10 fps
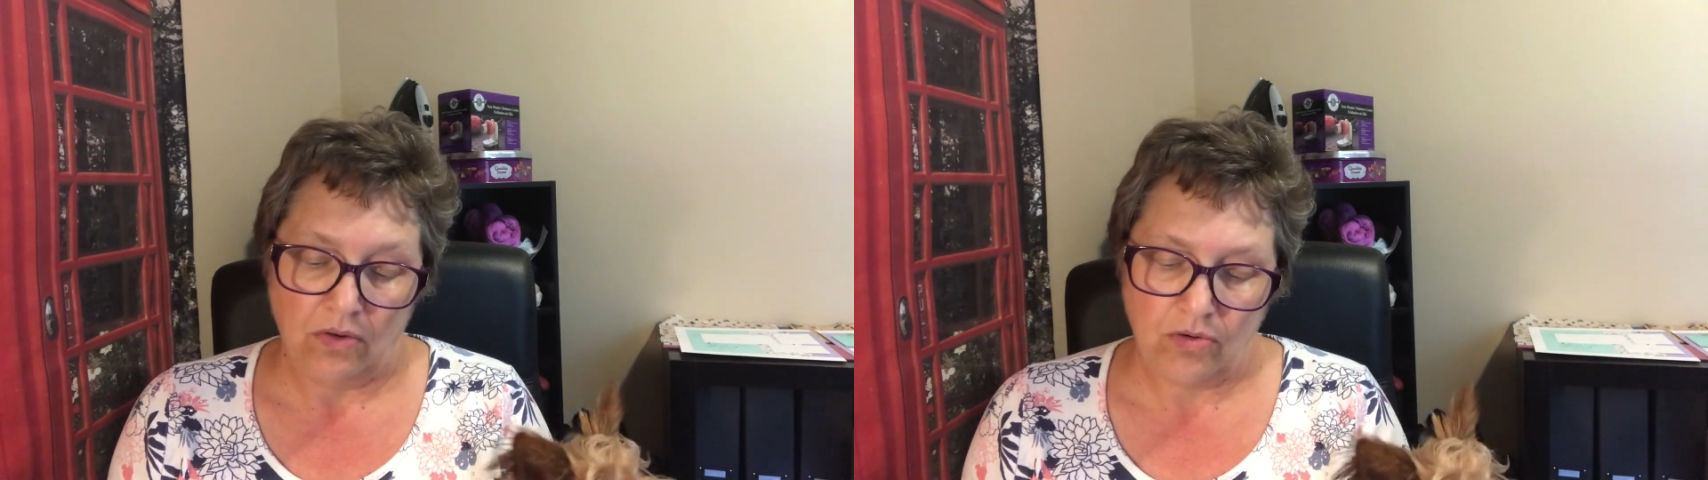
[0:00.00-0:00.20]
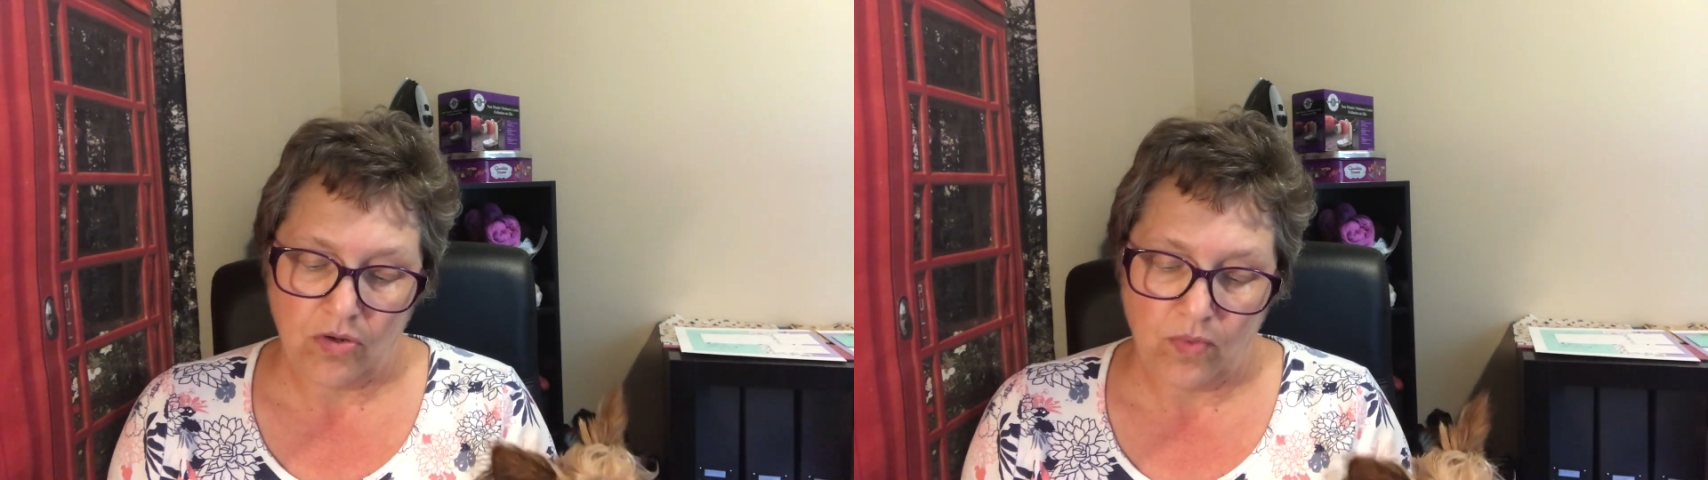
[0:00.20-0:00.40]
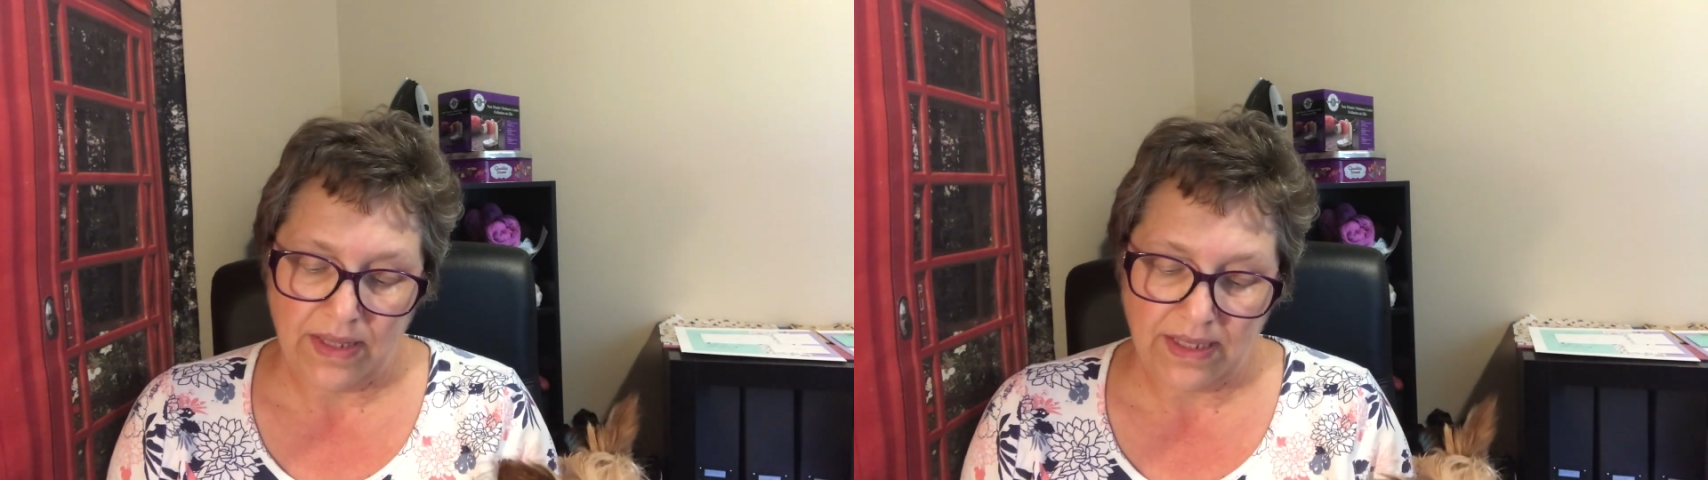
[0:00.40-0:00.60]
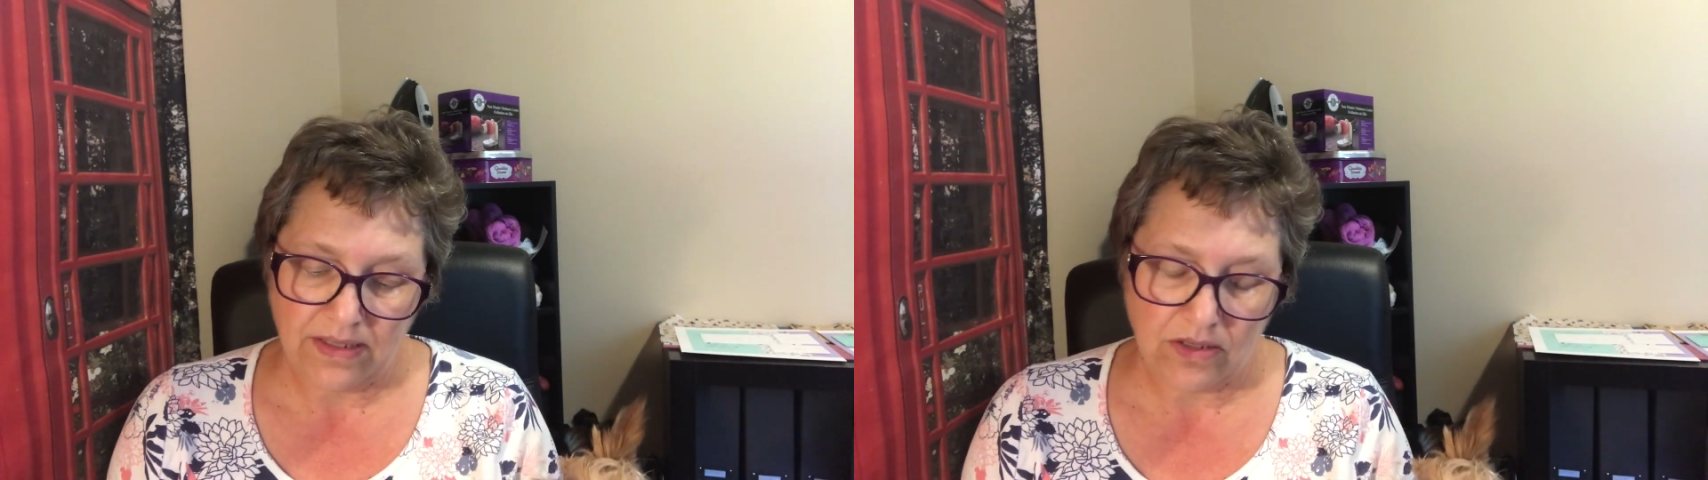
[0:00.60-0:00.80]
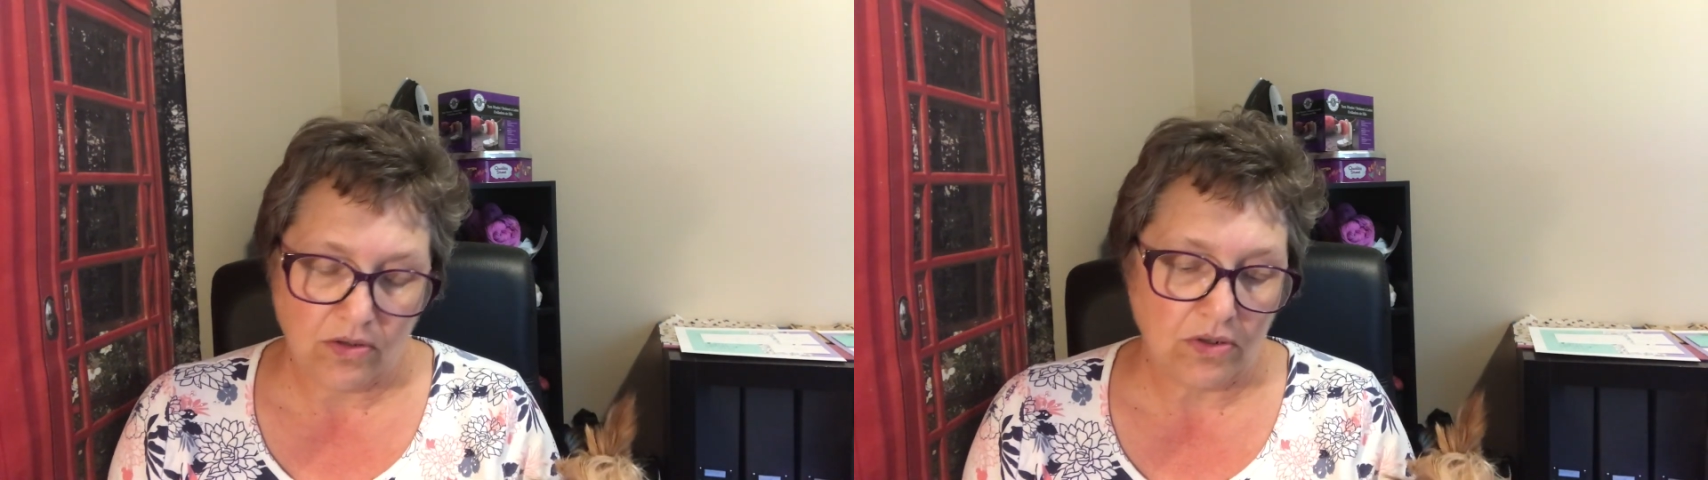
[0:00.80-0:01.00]
Oh no, wait, that's
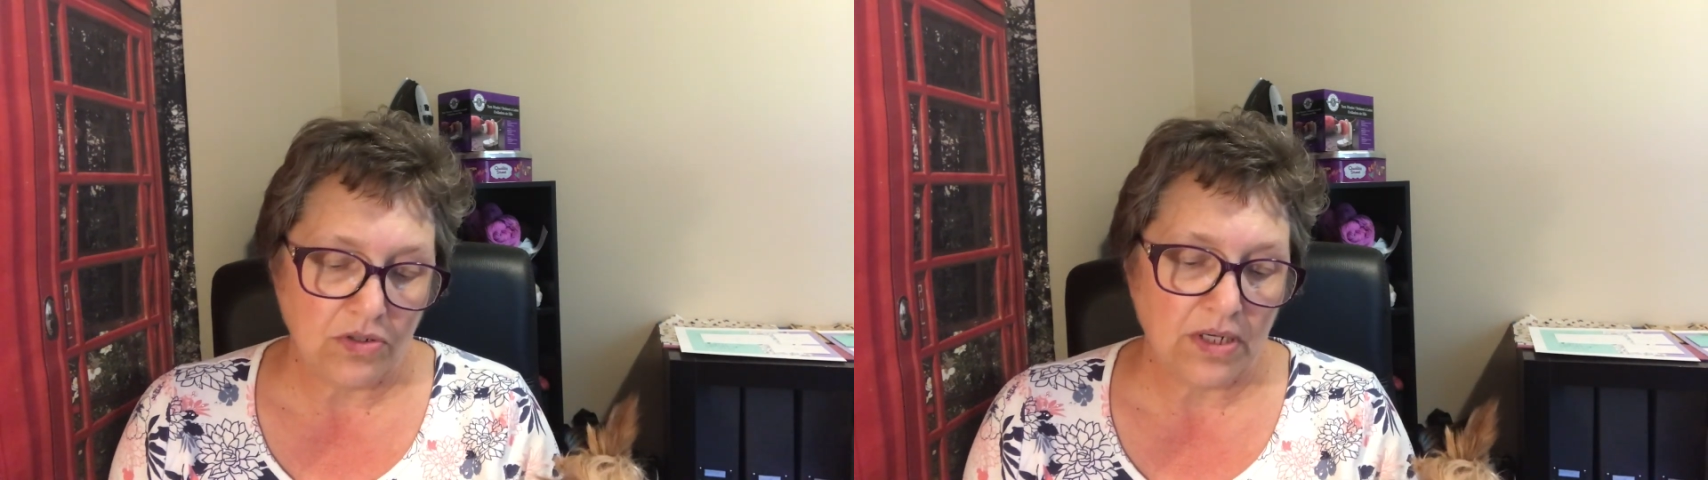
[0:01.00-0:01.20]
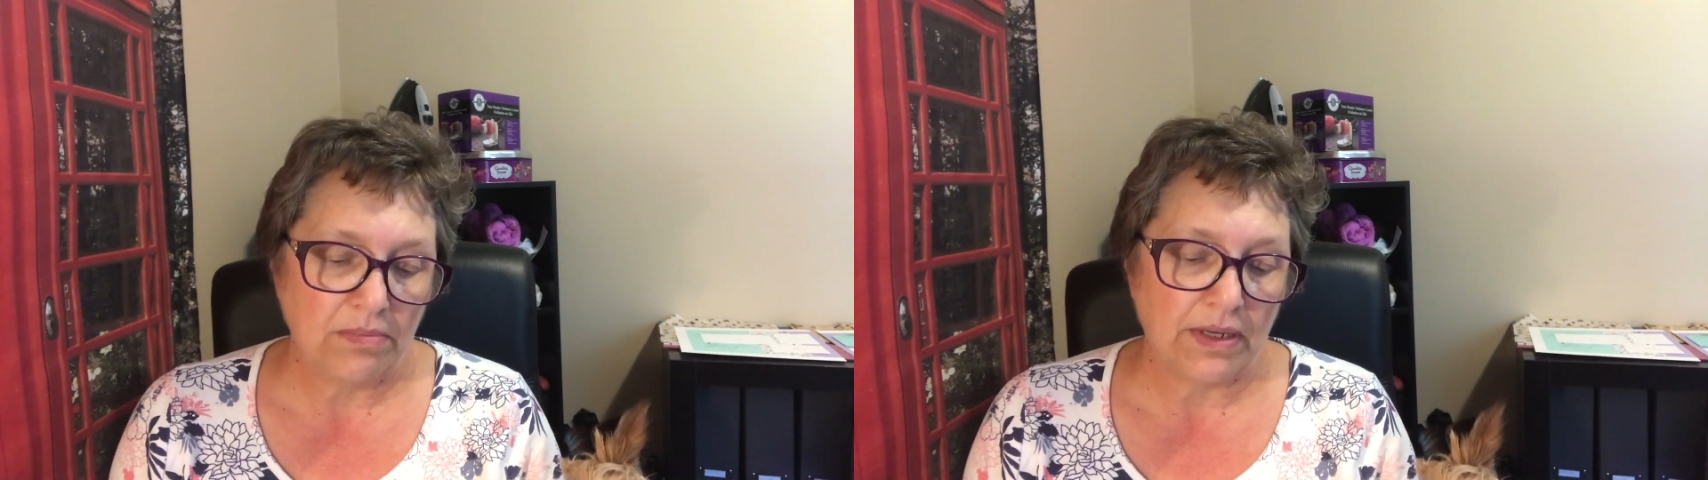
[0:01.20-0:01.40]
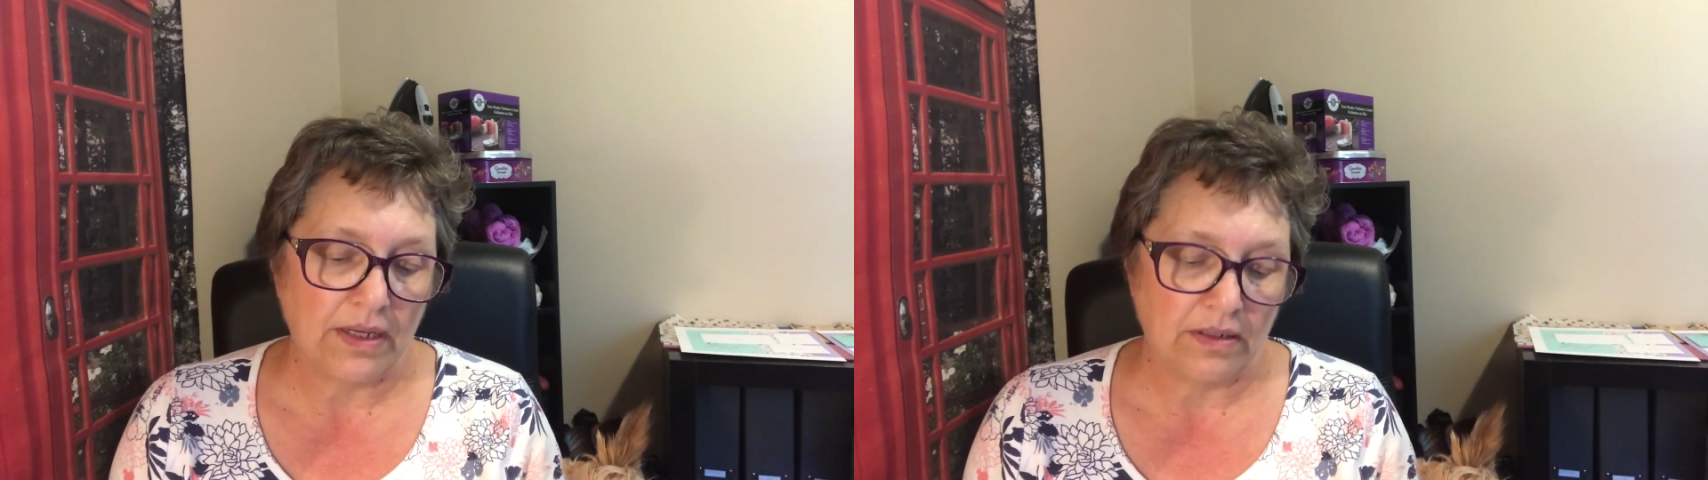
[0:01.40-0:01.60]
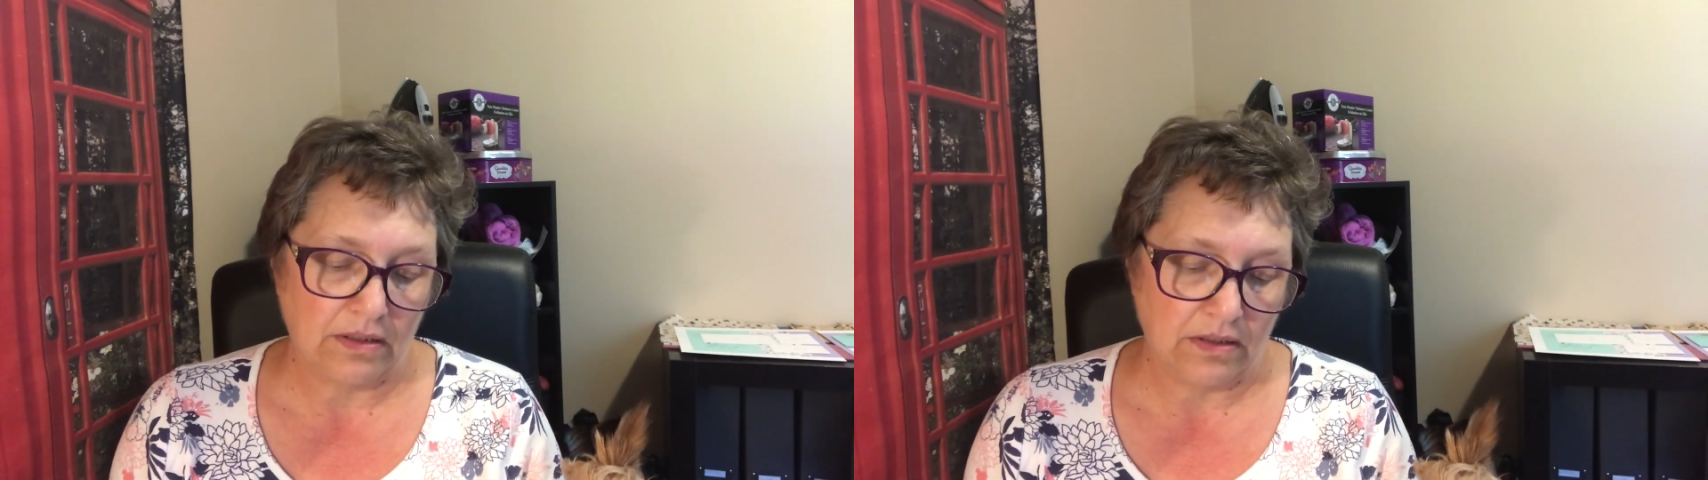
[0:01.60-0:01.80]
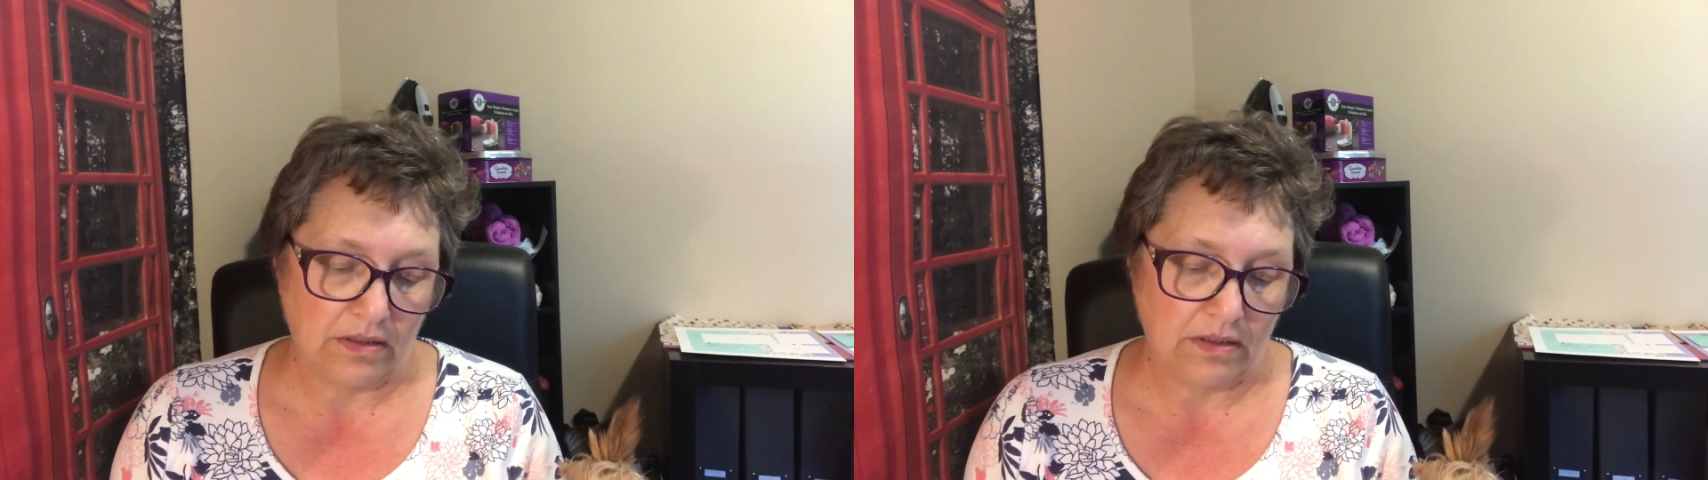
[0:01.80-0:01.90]
the crochet pattern.